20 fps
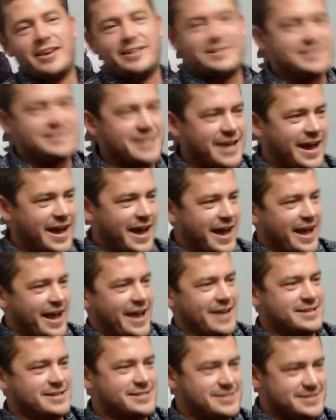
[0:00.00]
it
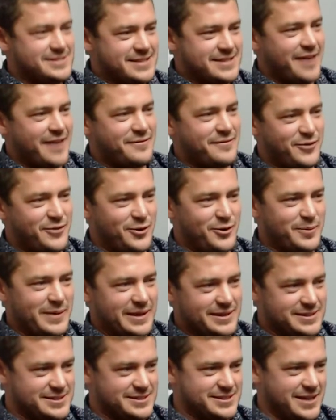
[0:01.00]
has done for
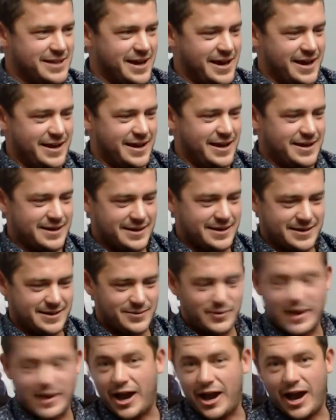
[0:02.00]
me is I
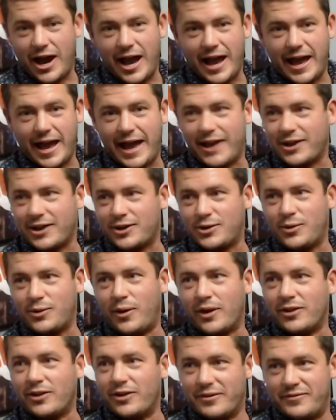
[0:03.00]
had
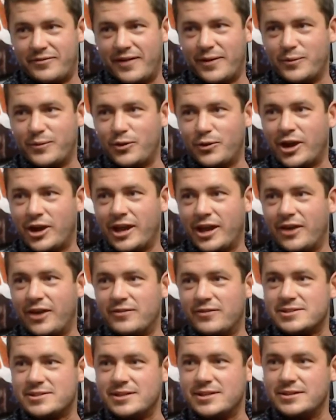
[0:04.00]
quite a lot of fun working
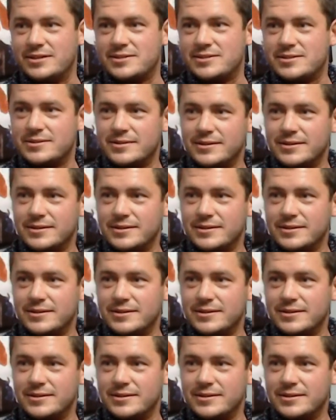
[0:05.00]
overseas.